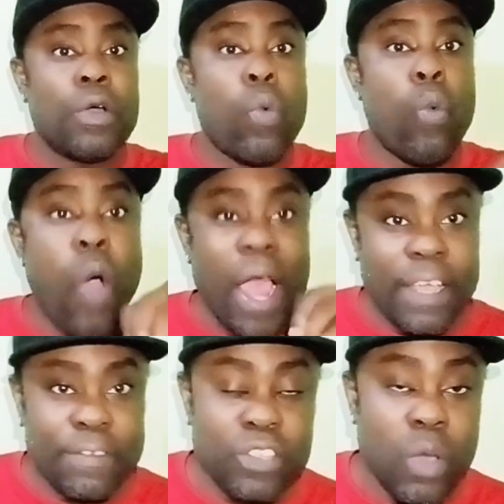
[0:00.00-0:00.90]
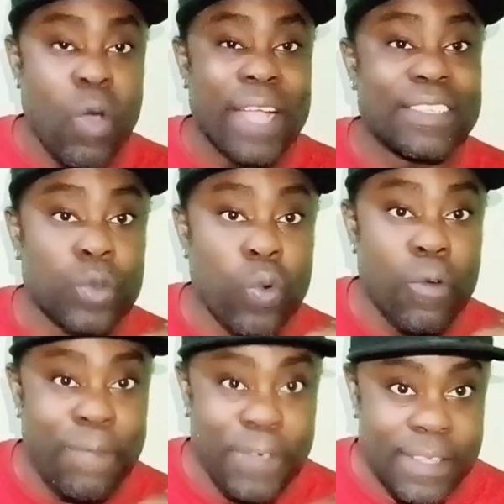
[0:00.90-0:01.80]
one of someone's 2
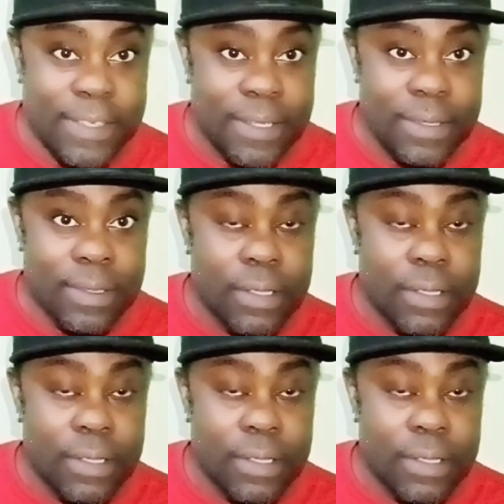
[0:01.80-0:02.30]
feet.